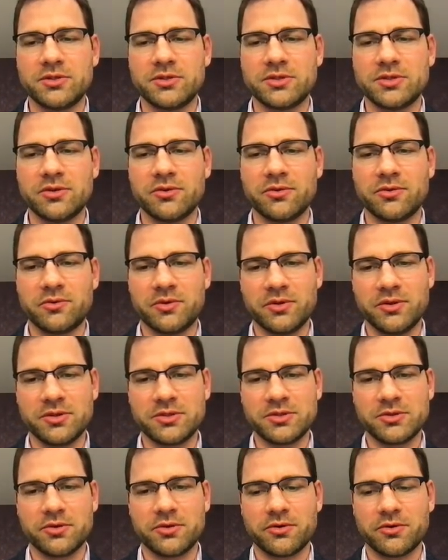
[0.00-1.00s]
So a really
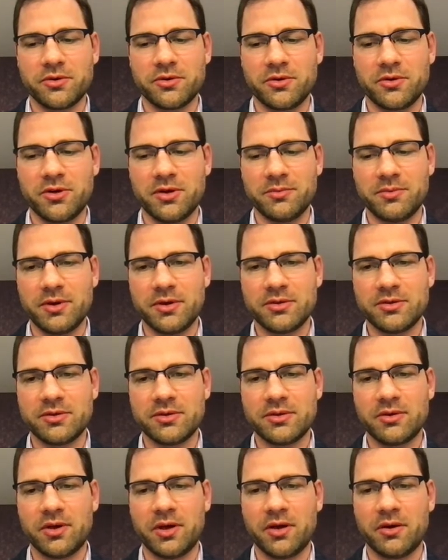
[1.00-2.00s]
strong
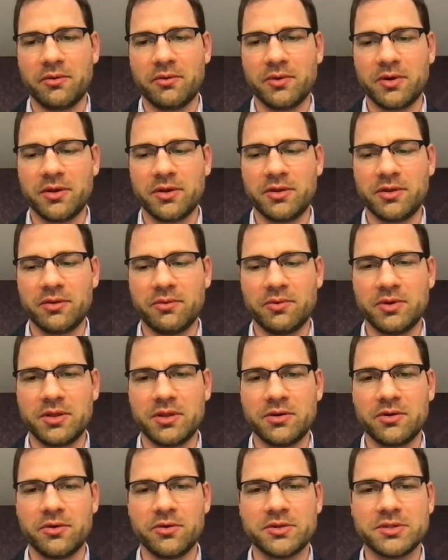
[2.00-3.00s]
agreement with the
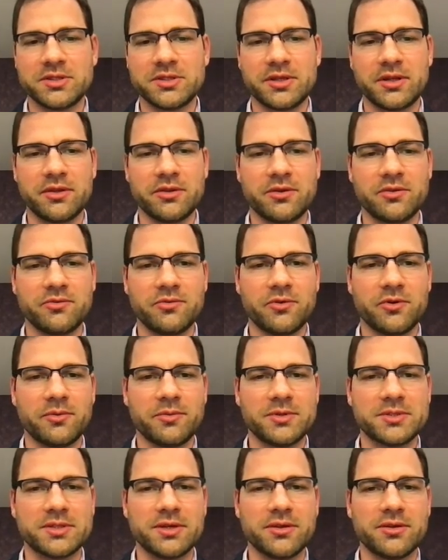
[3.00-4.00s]
gold standard for
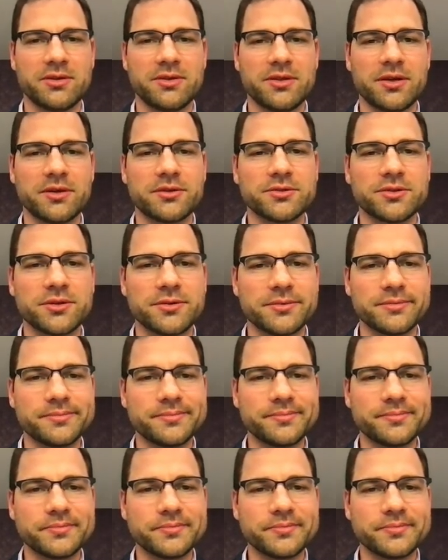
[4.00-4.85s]
MSI detection.